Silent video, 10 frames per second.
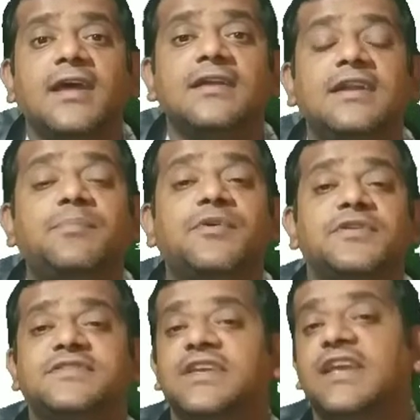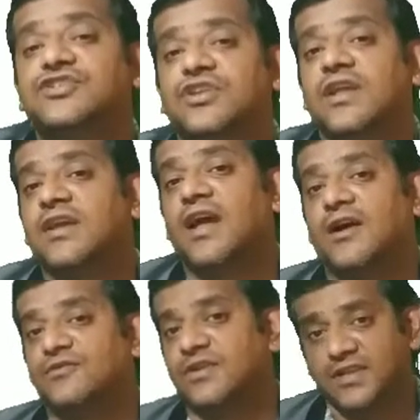depreciation
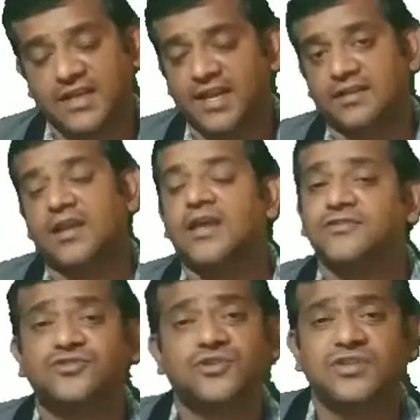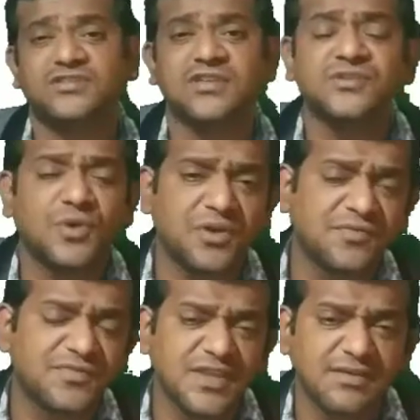account. Correct? So this is one
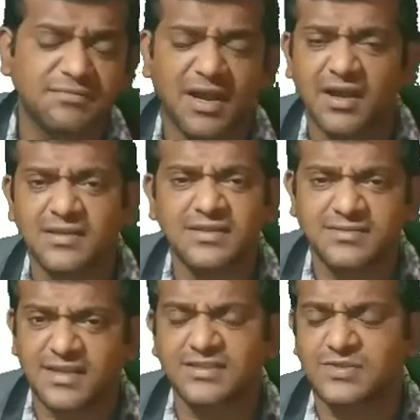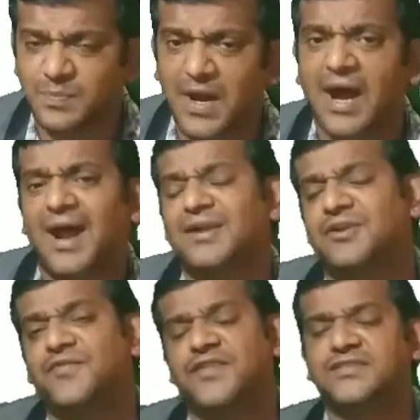of the easiest part
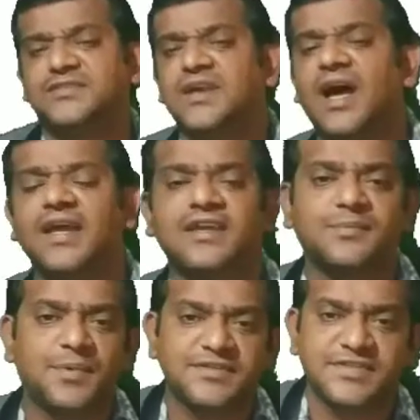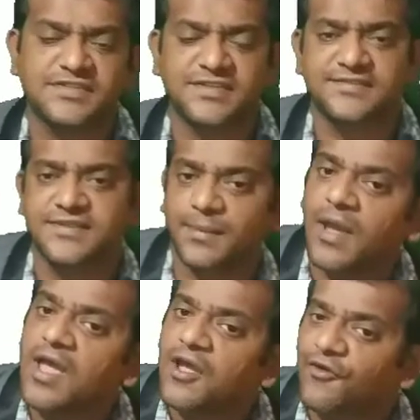of this hire purchase system,
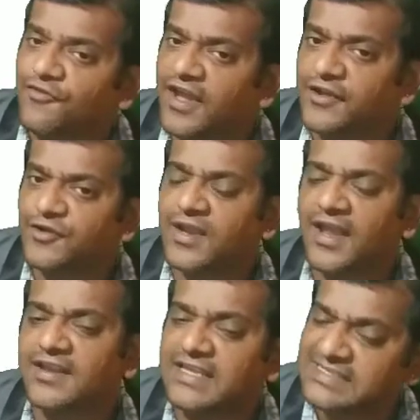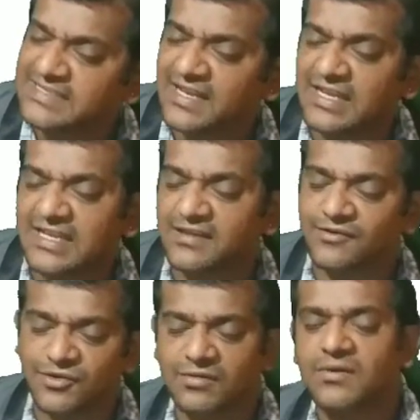where you can easily
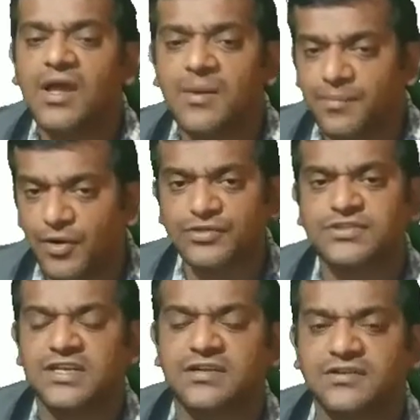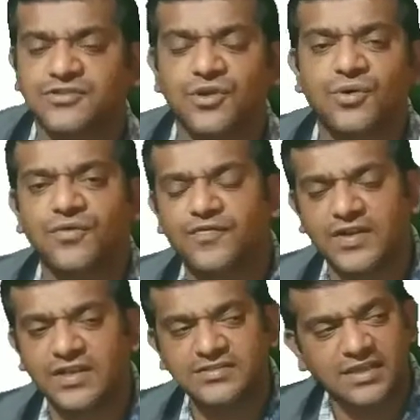post it. So if
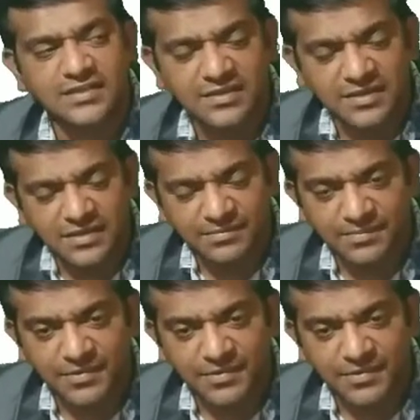it is in the